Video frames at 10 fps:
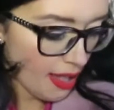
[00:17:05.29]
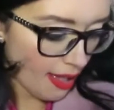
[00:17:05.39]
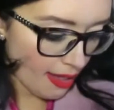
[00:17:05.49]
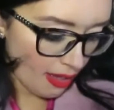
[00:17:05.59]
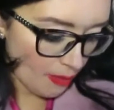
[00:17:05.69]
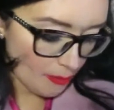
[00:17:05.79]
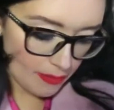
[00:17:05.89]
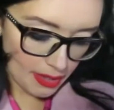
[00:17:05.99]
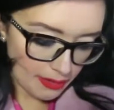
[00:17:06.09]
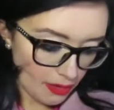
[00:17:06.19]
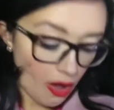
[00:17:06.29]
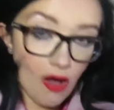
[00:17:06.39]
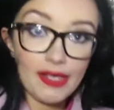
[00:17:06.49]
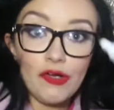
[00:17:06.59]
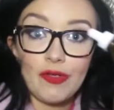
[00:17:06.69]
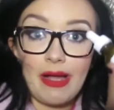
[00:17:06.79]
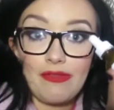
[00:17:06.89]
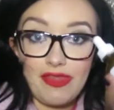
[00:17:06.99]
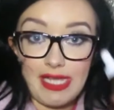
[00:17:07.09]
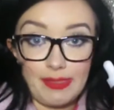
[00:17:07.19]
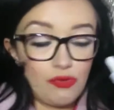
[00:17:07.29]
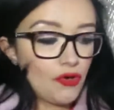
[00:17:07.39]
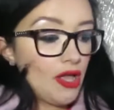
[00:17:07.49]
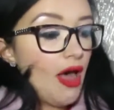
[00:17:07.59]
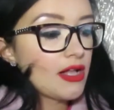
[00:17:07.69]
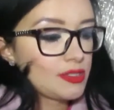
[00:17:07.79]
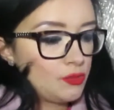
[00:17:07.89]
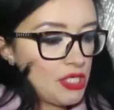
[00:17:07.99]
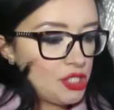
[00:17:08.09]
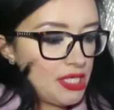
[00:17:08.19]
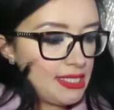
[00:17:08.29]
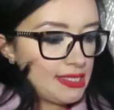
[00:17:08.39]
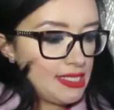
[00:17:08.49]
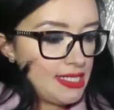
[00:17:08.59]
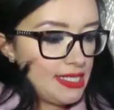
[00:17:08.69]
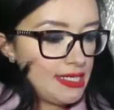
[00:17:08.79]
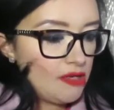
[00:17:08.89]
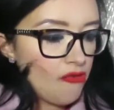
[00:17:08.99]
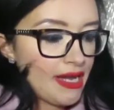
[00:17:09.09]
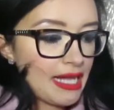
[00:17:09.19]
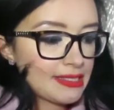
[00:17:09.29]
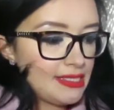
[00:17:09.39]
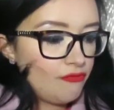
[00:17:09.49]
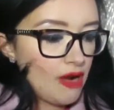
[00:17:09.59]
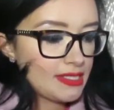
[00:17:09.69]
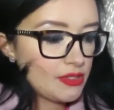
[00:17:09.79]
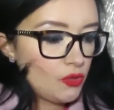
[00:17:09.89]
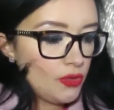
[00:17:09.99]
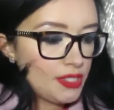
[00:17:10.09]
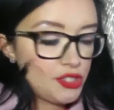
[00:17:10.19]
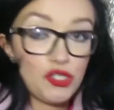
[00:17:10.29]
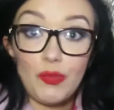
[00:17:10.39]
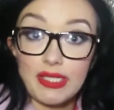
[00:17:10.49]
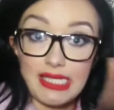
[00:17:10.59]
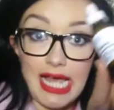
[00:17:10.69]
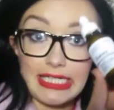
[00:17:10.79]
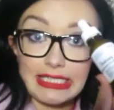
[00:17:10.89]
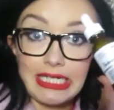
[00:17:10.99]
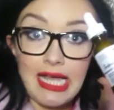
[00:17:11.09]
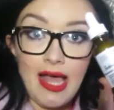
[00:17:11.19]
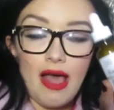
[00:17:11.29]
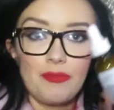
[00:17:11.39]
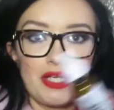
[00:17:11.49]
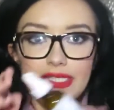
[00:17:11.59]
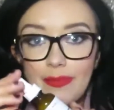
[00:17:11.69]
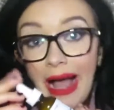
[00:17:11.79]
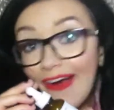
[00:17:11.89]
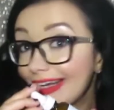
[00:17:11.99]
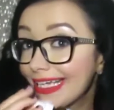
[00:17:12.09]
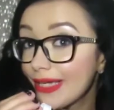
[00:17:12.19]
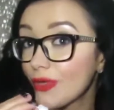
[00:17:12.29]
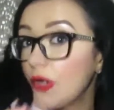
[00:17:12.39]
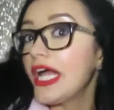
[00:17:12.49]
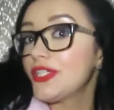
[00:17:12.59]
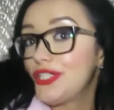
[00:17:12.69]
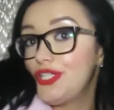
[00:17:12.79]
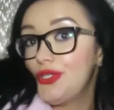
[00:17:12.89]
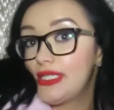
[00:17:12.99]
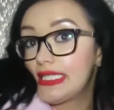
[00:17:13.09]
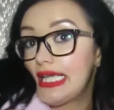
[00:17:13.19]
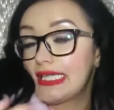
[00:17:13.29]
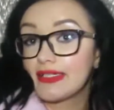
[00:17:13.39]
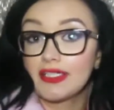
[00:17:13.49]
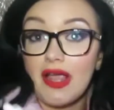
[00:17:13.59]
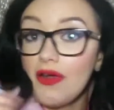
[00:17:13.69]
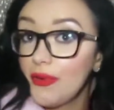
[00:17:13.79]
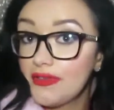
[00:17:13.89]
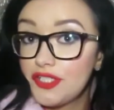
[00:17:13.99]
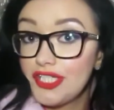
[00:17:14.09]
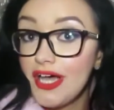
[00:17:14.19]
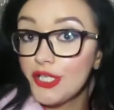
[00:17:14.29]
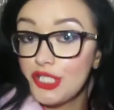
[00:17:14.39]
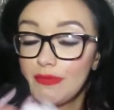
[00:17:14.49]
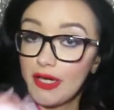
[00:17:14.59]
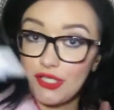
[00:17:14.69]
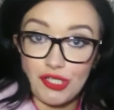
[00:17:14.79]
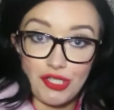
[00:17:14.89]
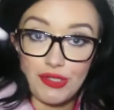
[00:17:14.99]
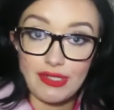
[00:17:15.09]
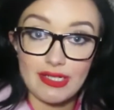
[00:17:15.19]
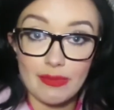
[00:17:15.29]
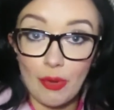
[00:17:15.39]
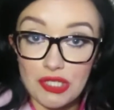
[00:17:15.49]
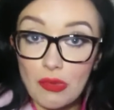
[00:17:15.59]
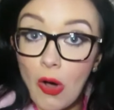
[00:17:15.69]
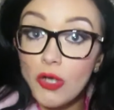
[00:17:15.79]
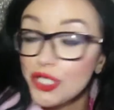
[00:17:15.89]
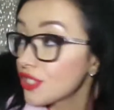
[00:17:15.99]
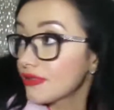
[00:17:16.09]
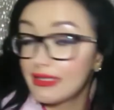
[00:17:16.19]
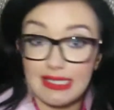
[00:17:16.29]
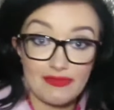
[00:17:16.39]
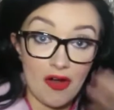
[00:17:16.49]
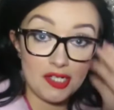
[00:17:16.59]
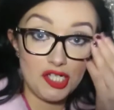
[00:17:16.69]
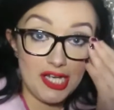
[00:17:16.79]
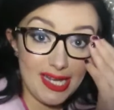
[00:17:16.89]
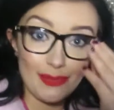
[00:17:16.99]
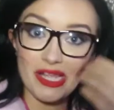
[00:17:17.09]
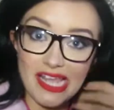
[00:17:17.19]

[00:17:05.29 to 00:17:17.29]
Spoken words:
I heard about this product, which is the Granactive Retinoid 2%, because apparently Kim Kardashian uses this. I don't know if she does. She might just use it as a body wash because it's very cheap.